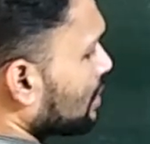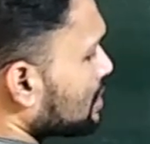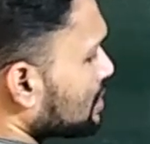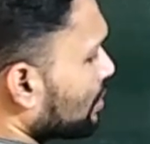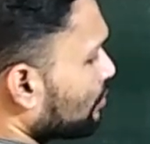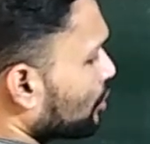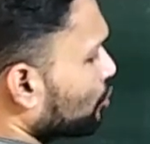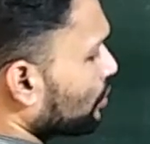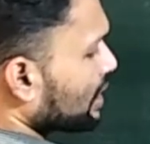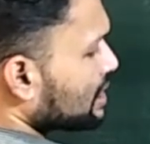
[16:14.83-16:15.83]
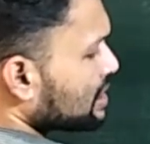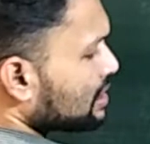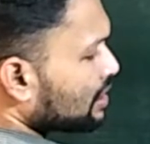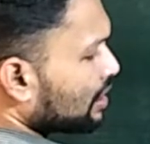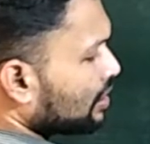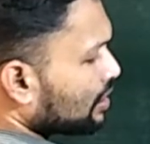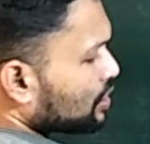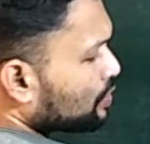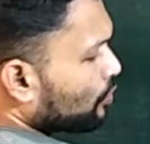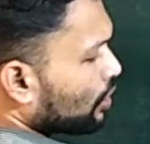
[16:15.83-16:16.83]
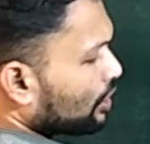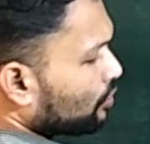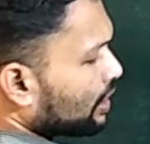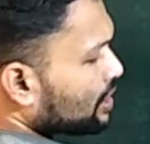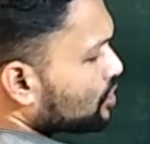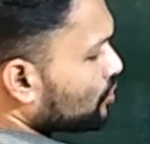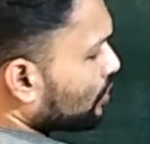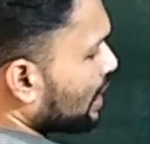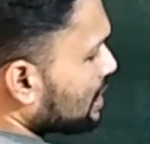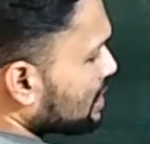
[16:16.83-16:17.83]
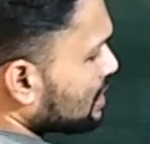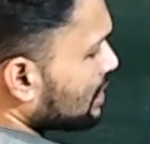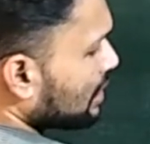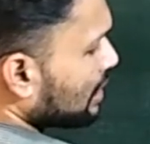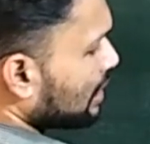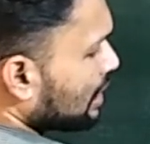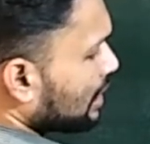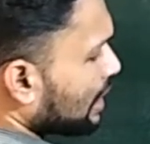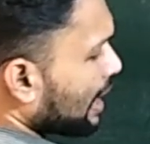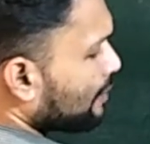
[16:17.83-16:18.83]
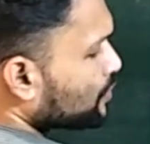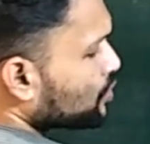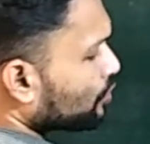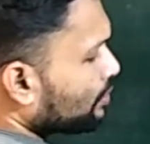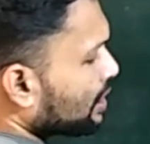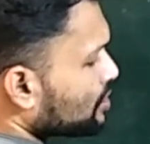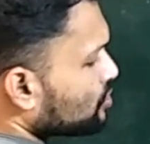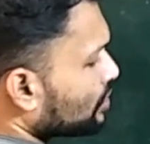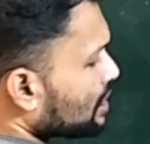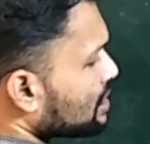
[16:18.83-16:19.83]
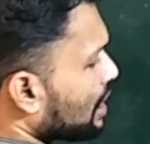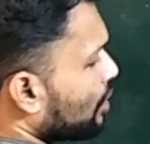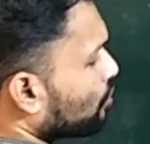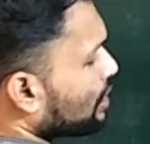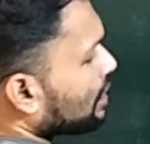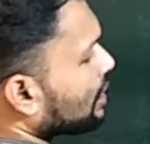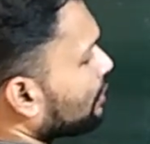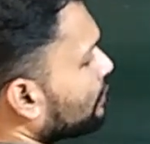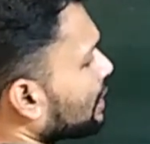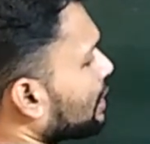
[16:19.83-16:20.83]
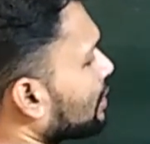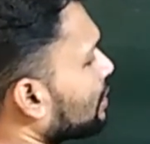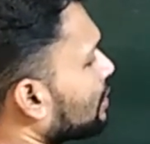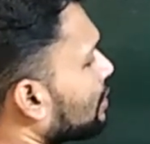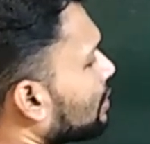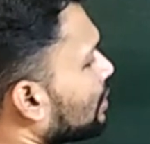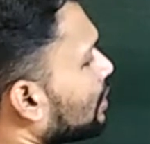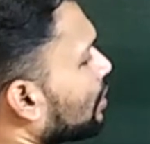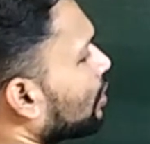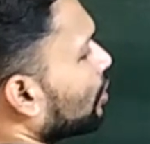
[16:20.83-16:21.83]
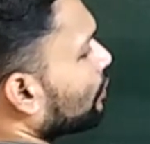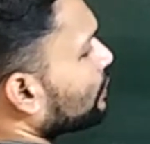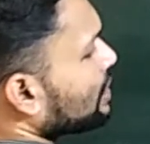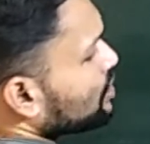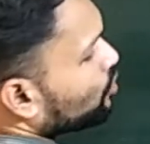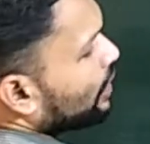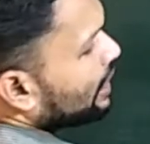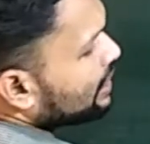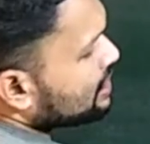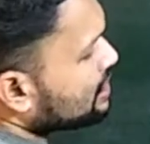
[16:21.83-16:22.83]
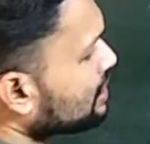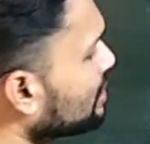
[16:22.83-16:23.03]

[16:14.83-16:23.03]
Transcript: some units, small units known as capsomeres. So this outer covering of this virus,